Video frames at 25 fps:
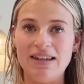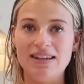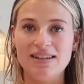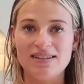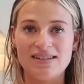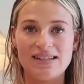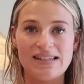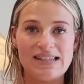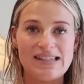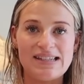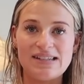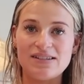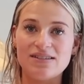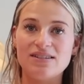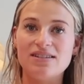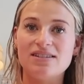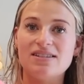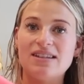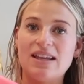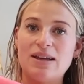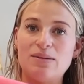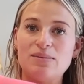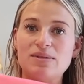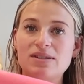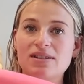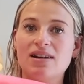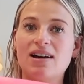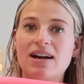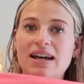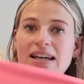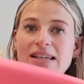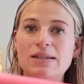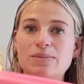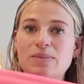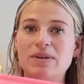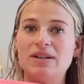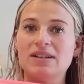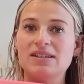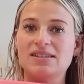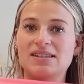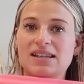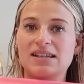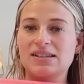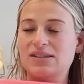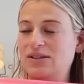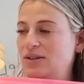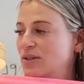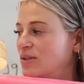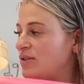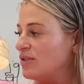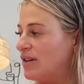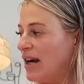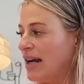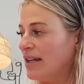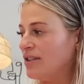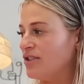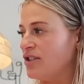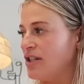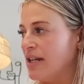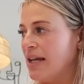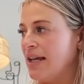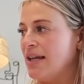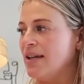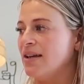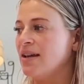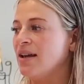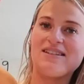This is still the same size because they're so stretchy.